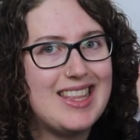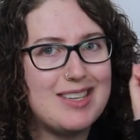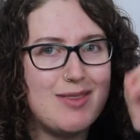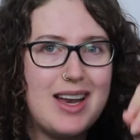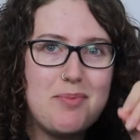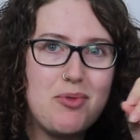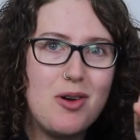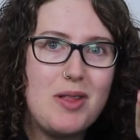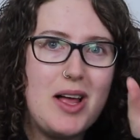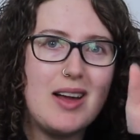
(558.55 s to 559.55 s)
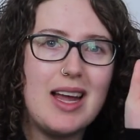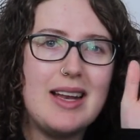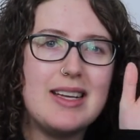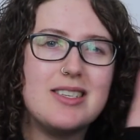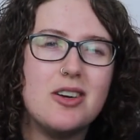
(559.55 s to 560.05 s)
This one had a prologue,
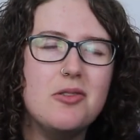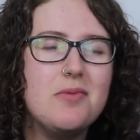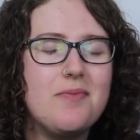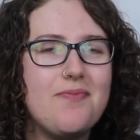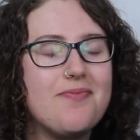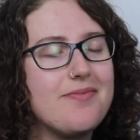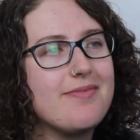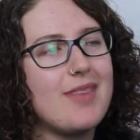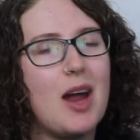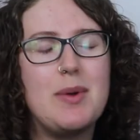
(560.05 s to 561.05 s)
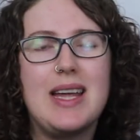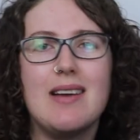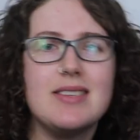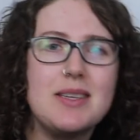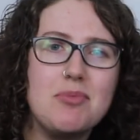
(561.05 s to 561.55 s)
and are we
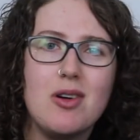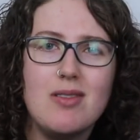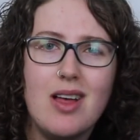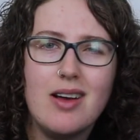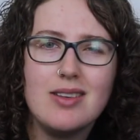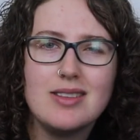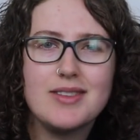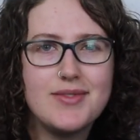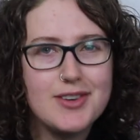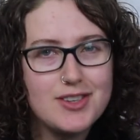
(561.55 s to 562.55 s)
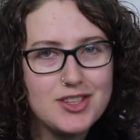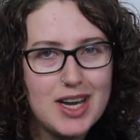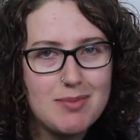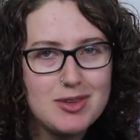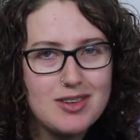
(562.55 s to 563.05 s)
counting prologues as first
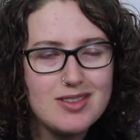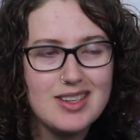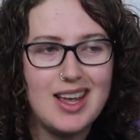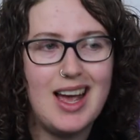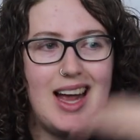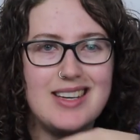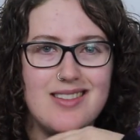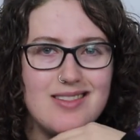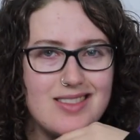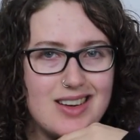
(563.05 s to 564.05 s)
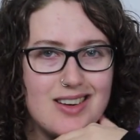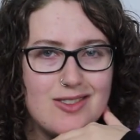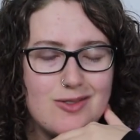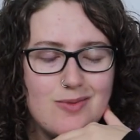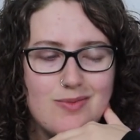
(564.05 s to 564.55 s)
chapters? I don't
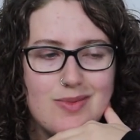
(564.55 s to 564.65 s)
know.